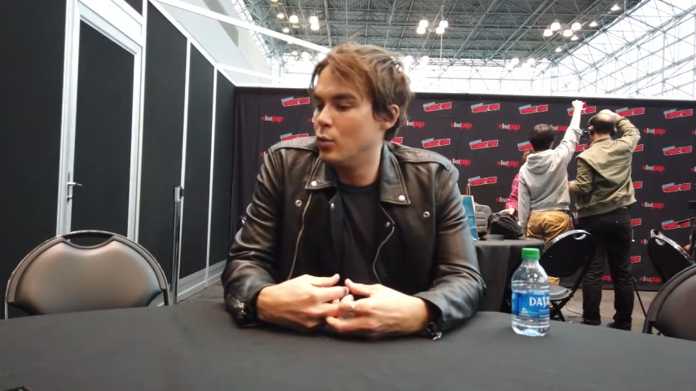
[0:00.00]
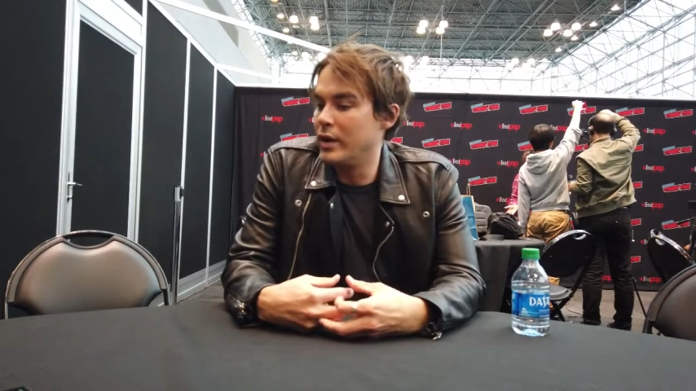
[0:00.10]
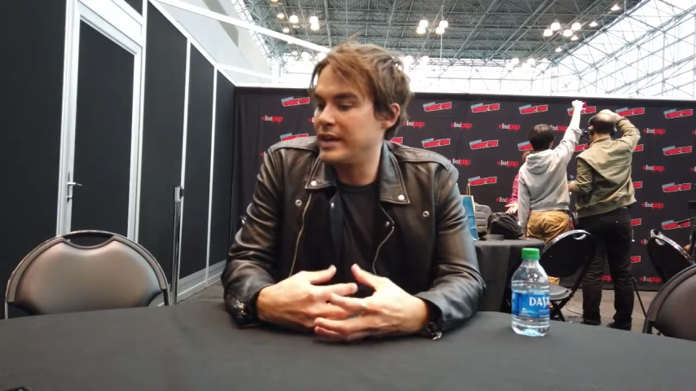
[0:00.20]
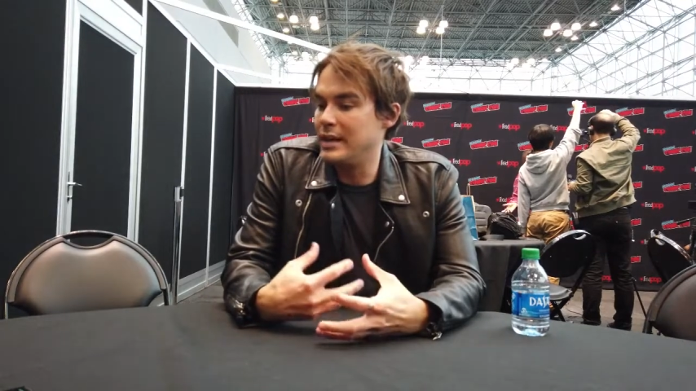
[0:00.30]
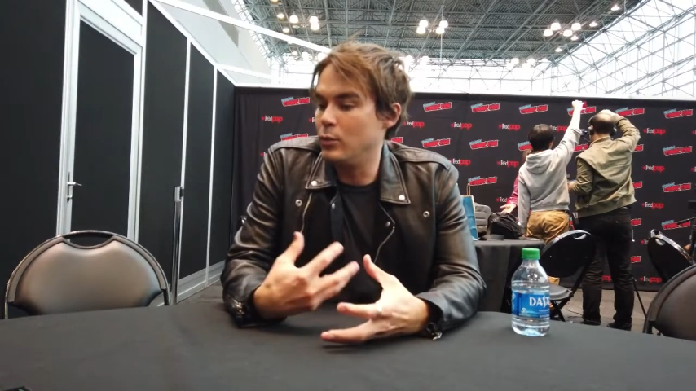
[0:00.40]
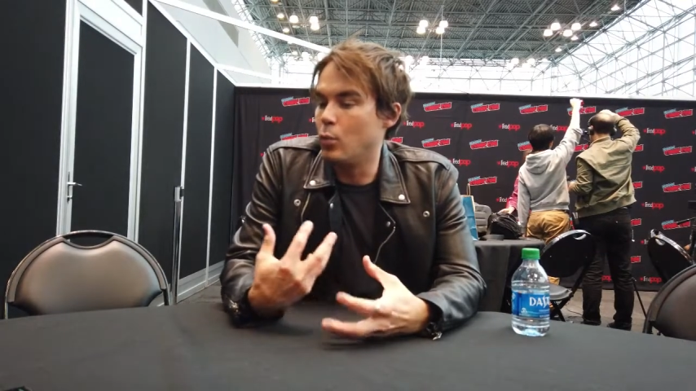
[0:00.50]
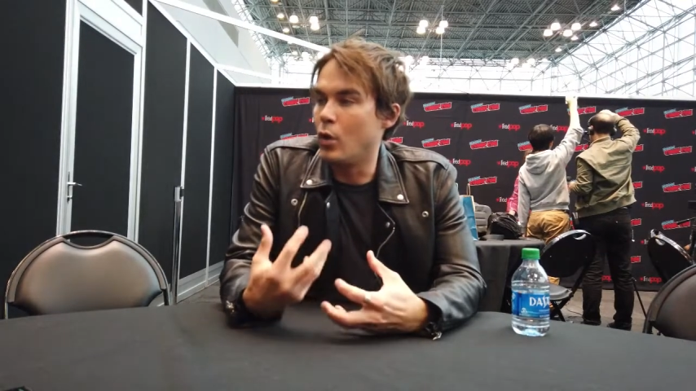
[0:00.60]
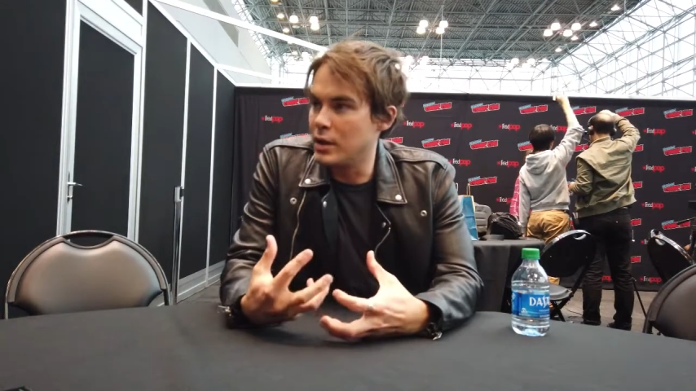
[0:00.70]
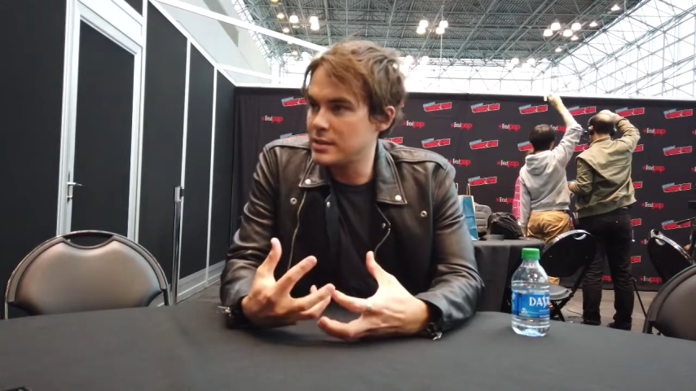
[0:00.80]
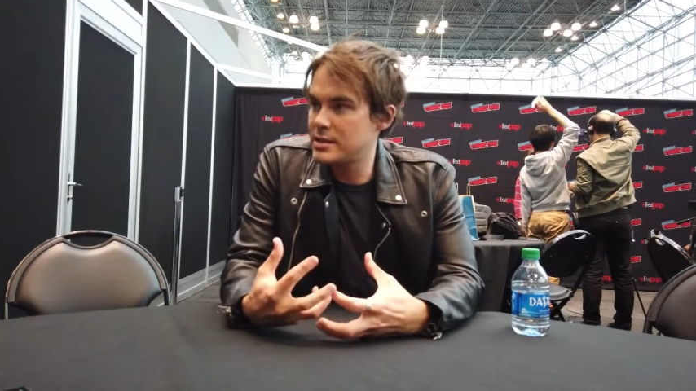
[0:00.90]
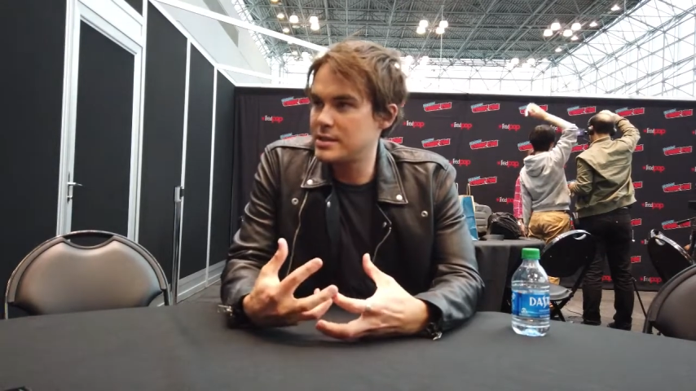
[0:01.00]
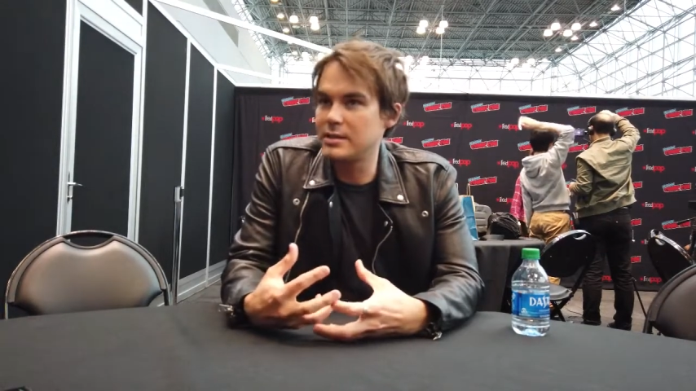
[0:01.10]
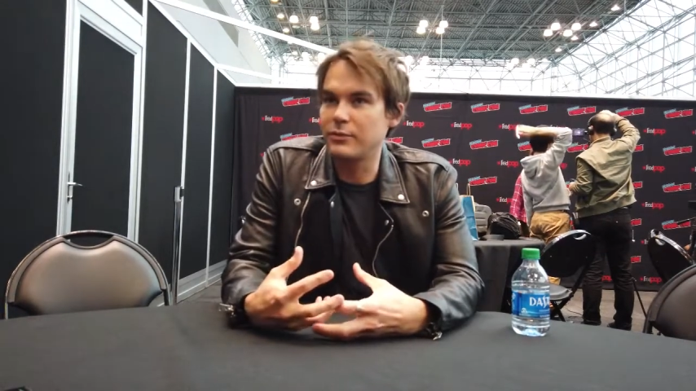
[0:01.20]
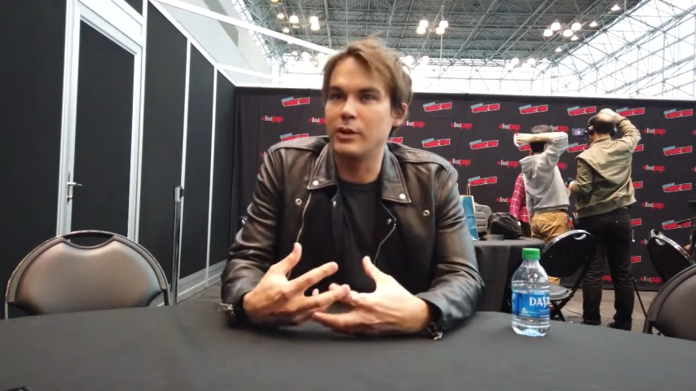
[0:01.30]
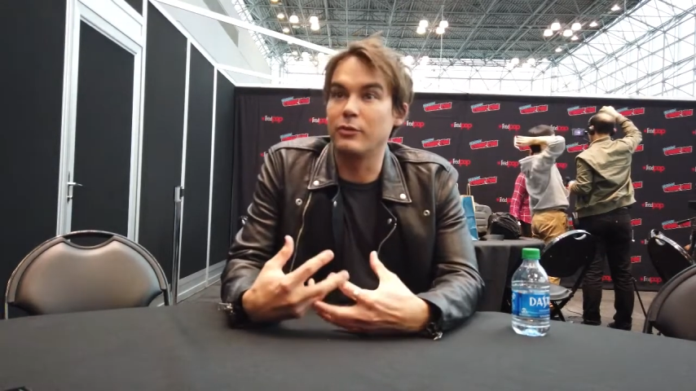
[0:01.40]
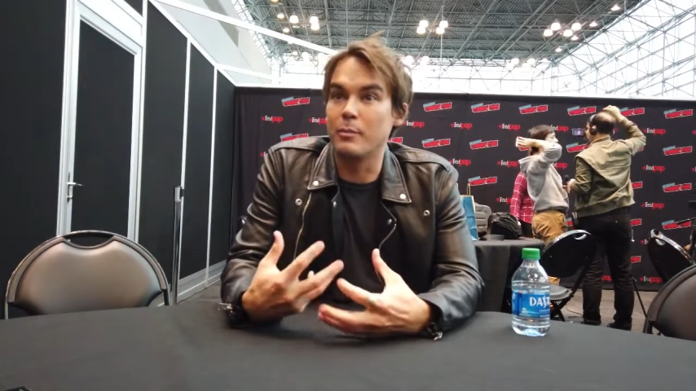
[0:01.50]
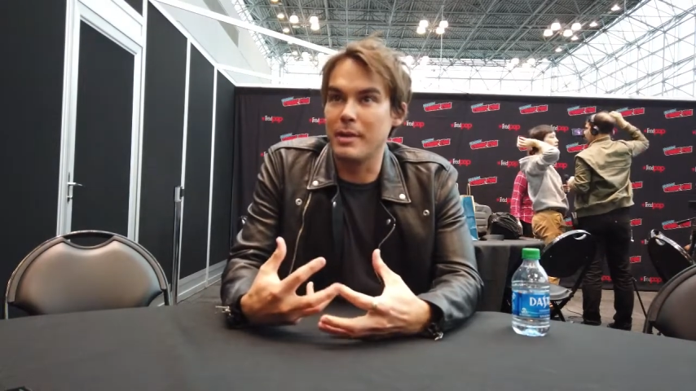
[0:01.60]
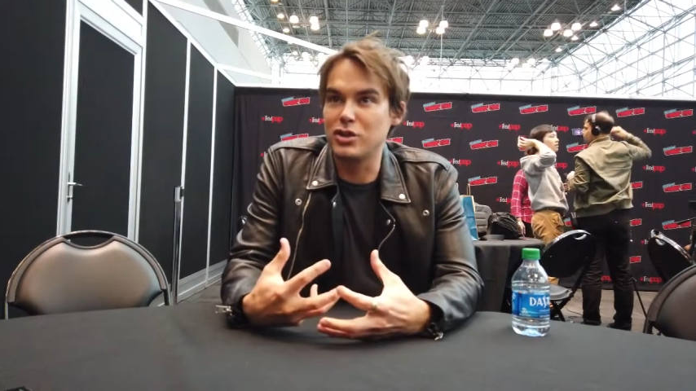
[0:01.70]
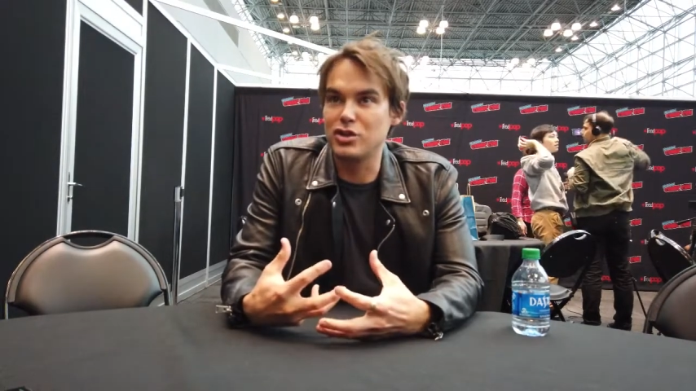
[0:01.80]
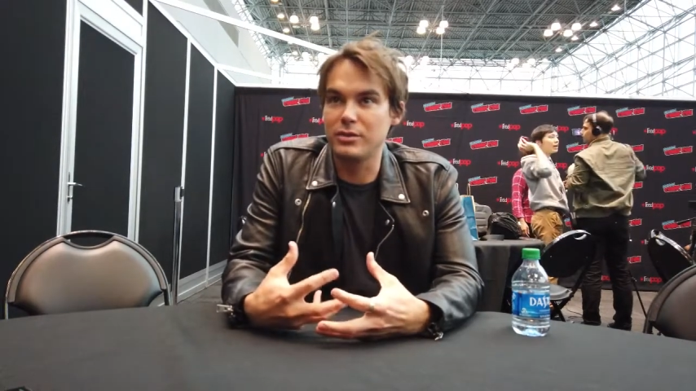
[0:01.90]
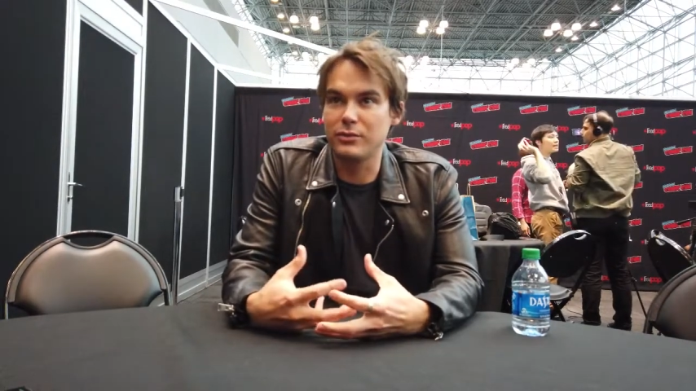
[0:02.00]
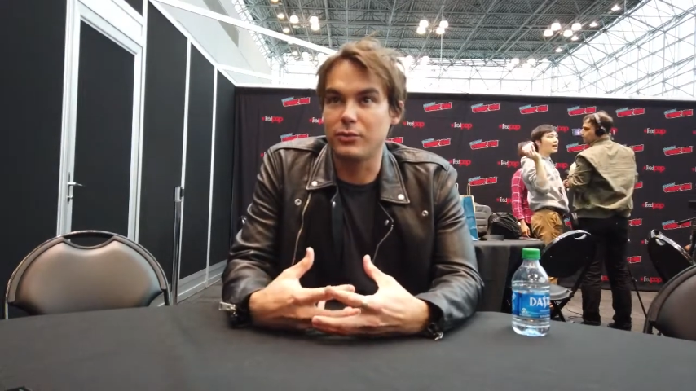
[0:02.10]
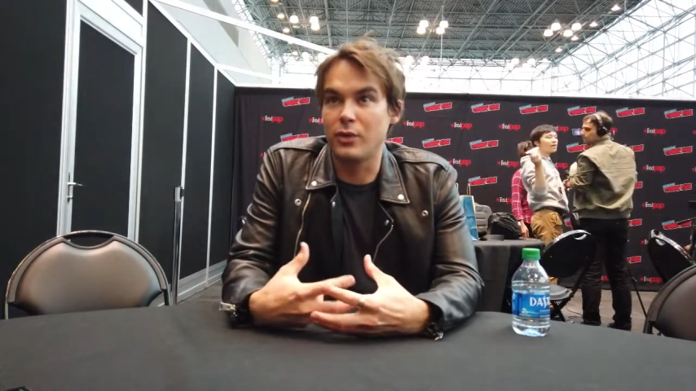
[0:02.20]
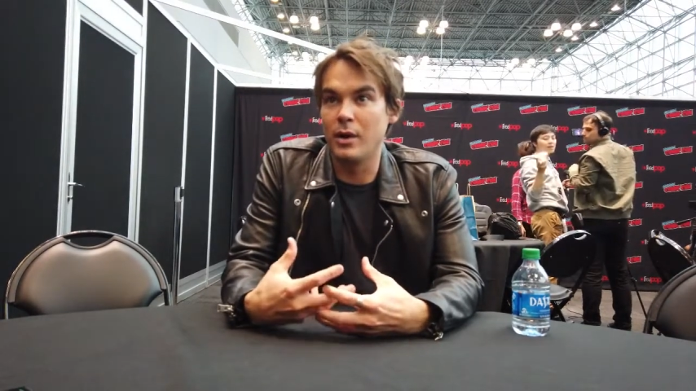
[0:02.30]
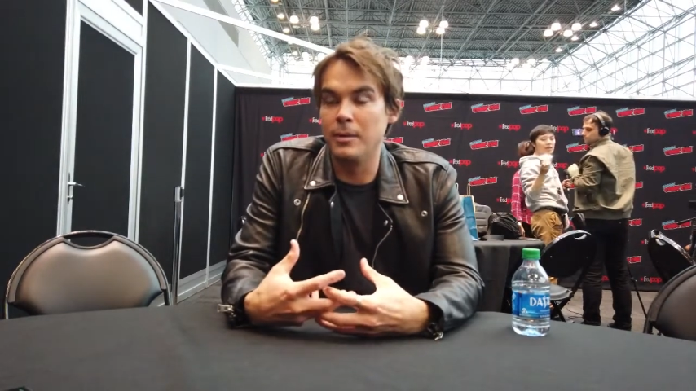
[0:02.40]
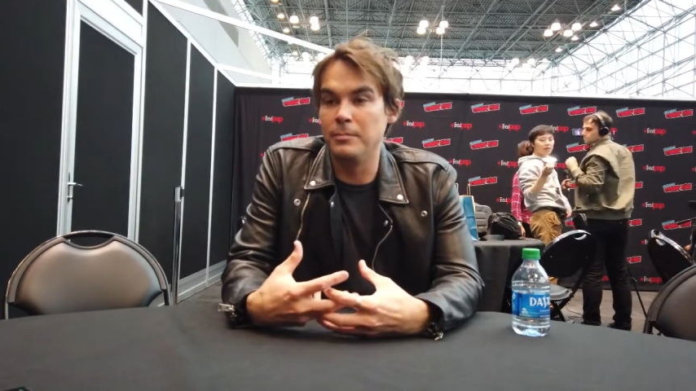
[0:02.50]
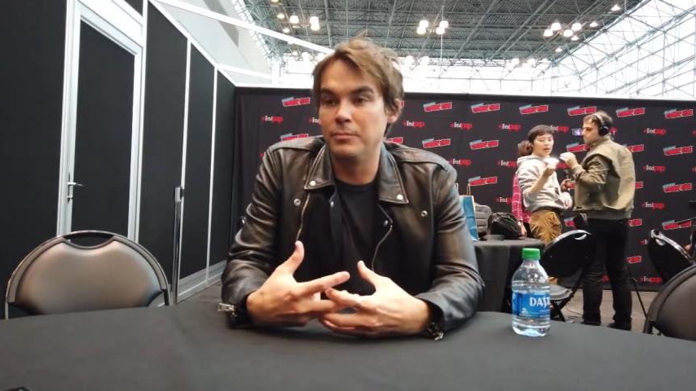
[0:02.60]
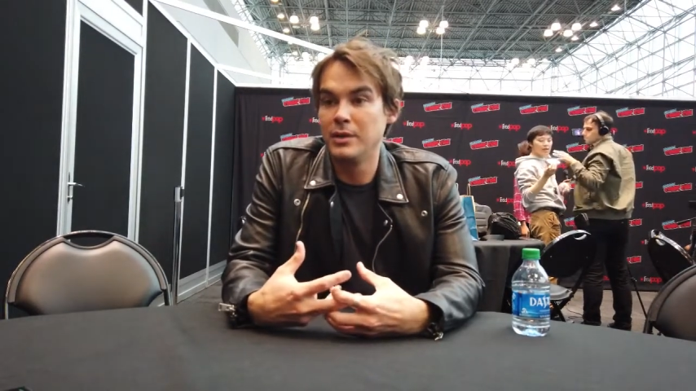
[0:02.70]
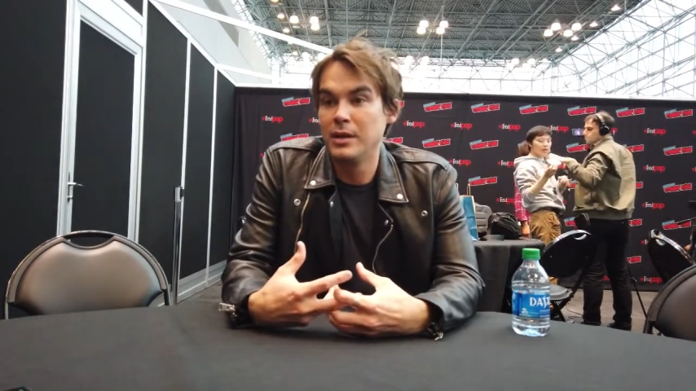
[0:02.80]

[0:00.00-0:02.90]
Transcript: what he wants for information from